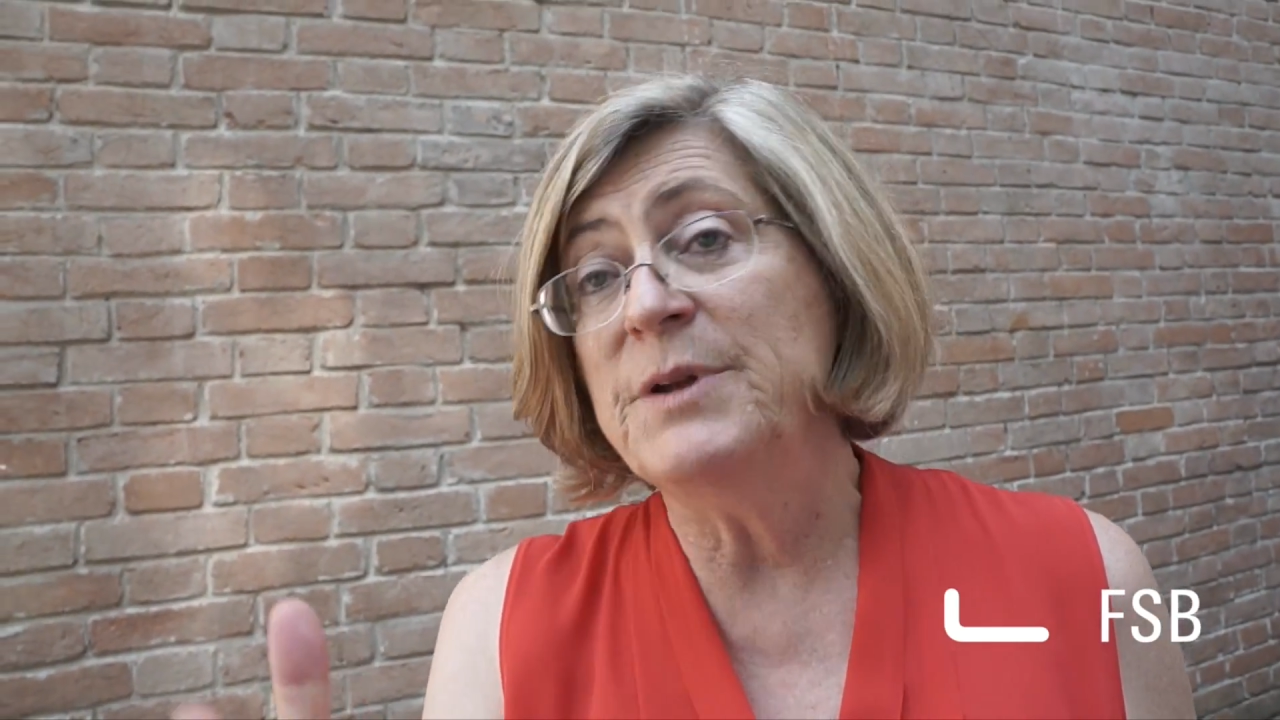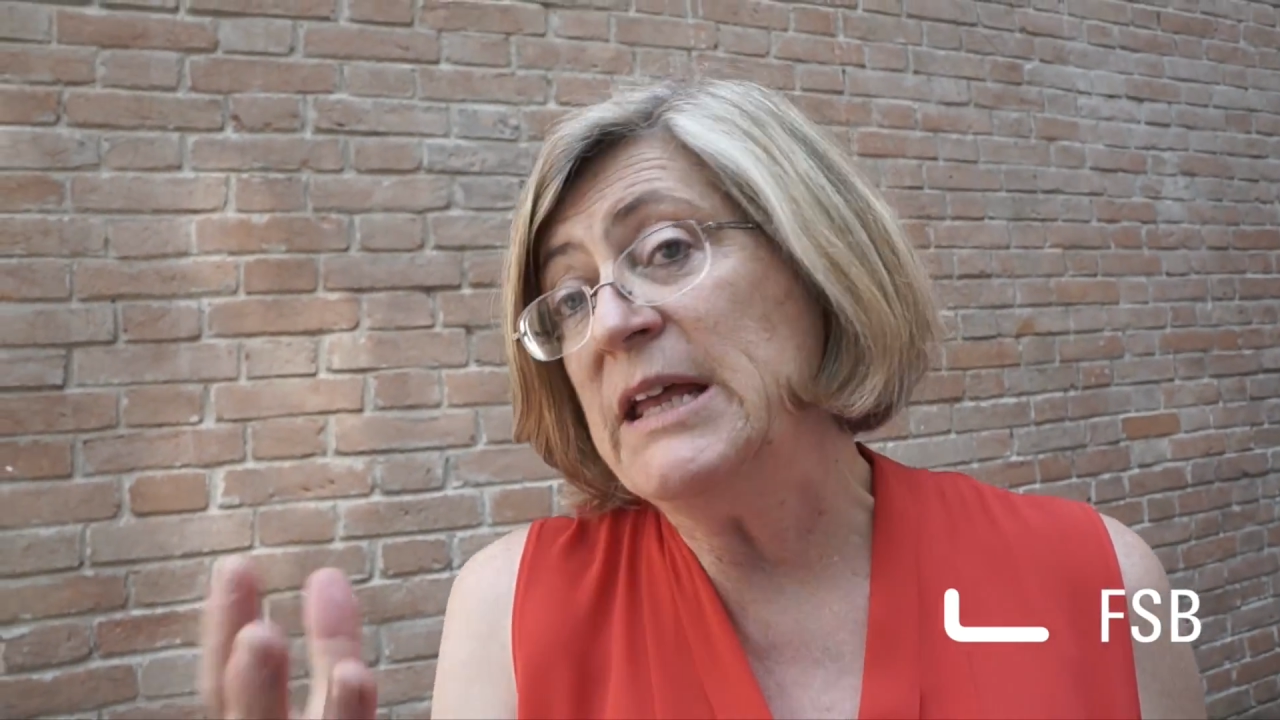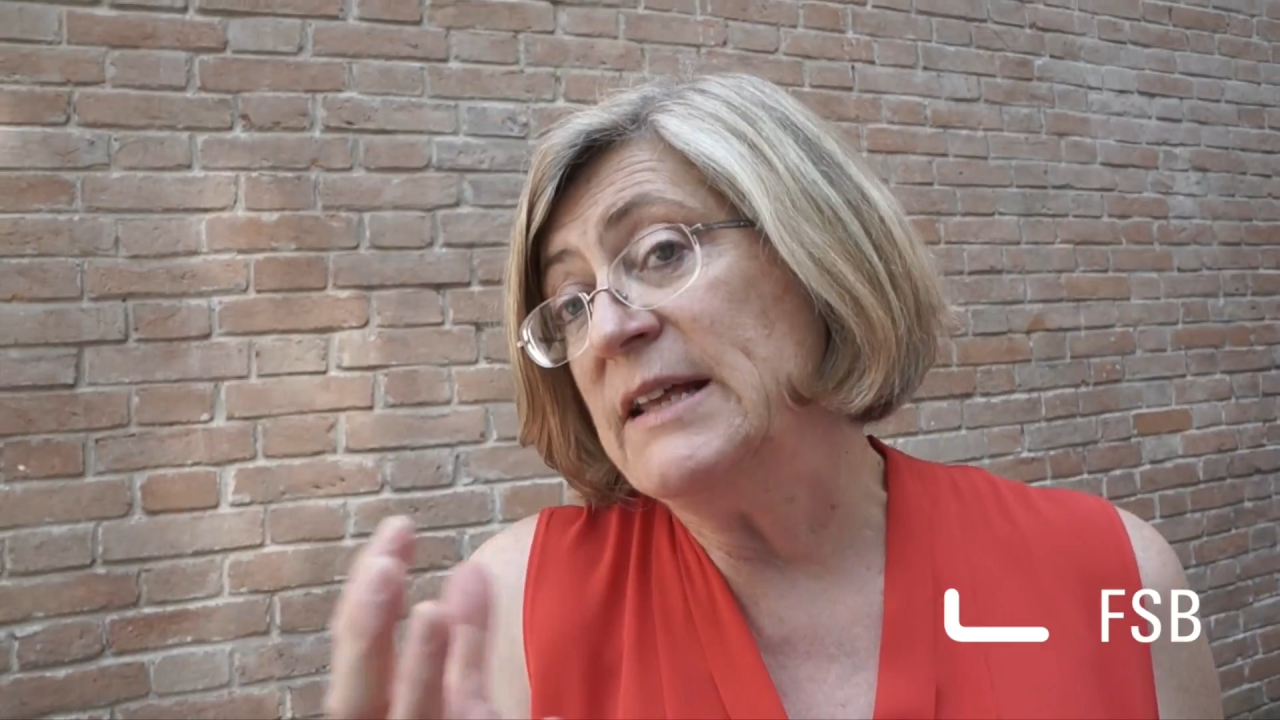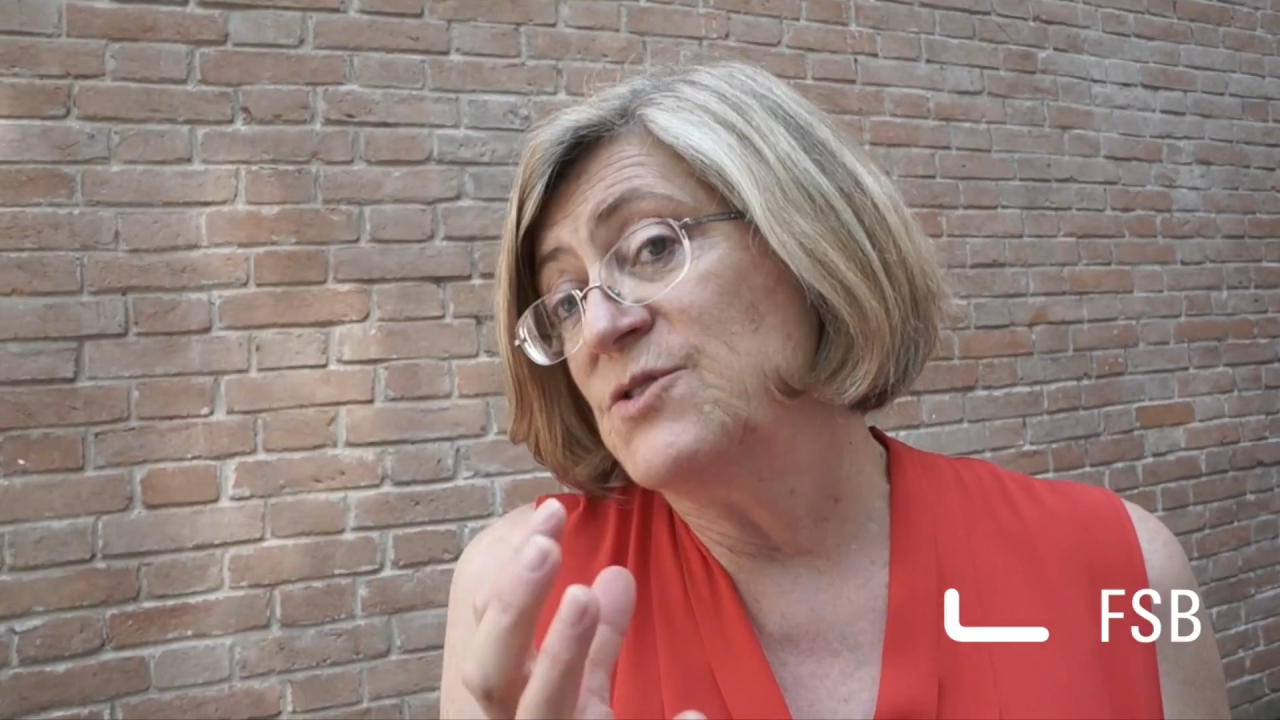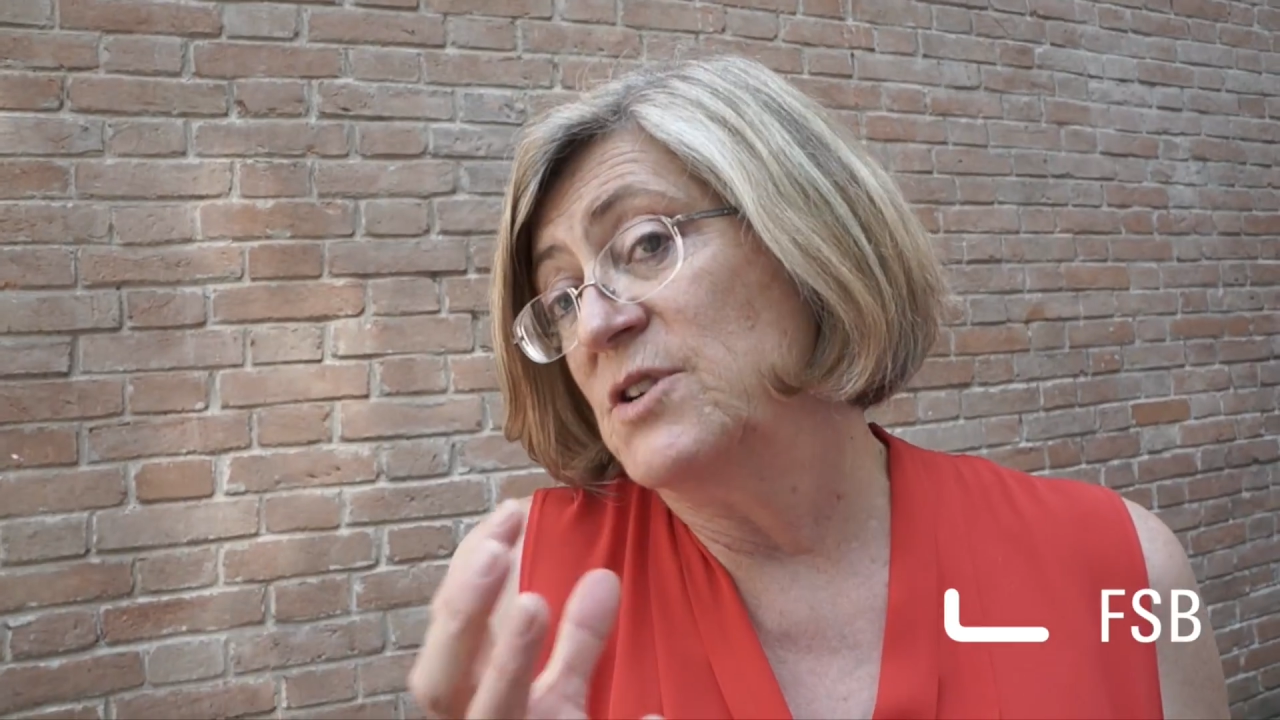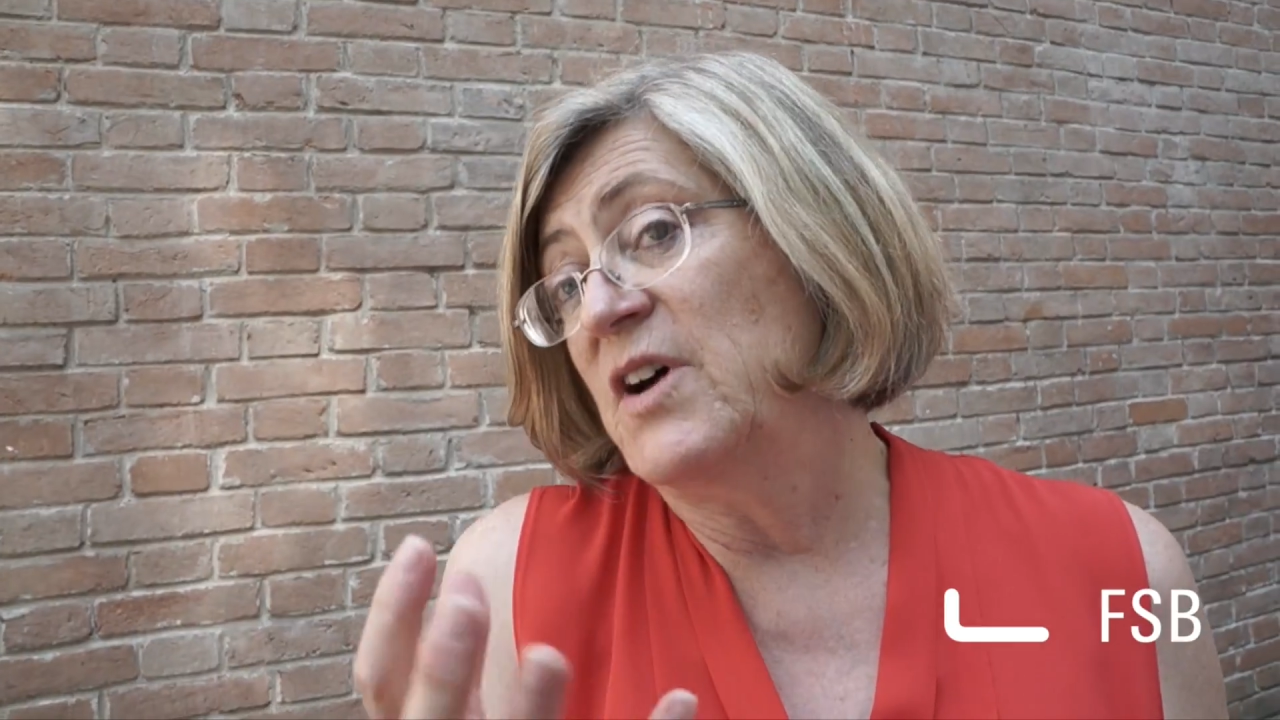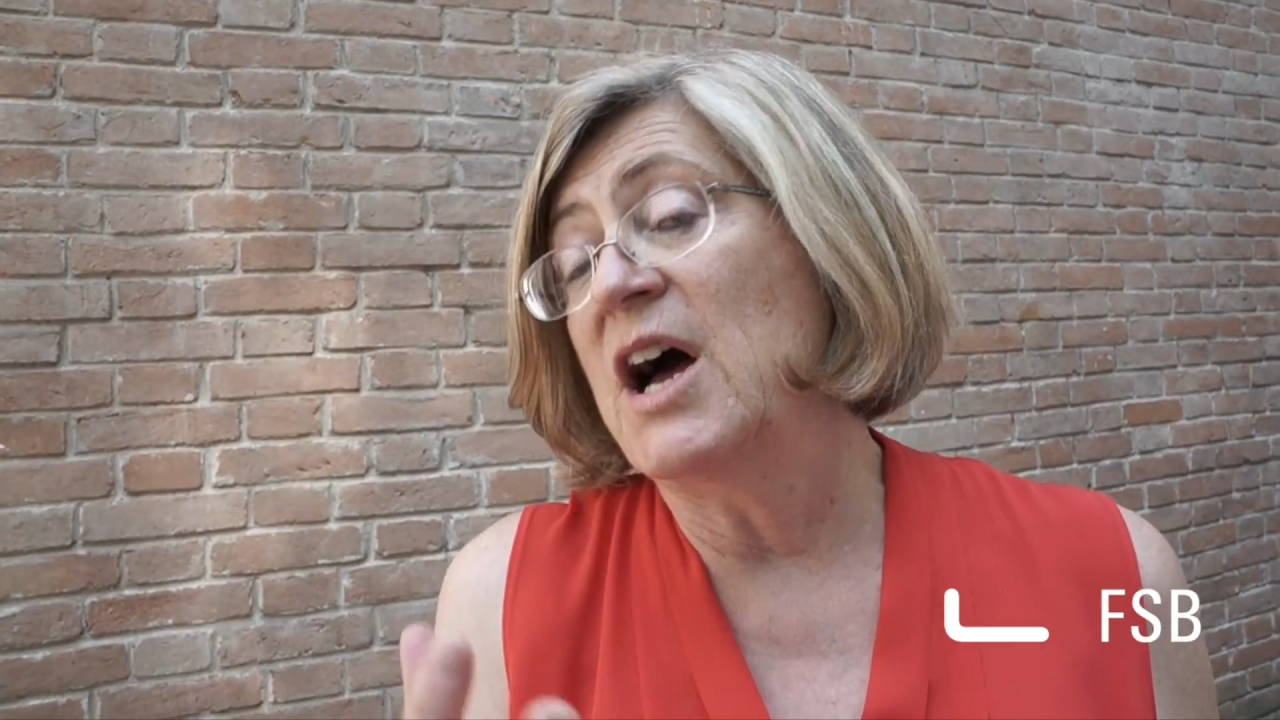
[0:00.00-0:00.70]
being sort of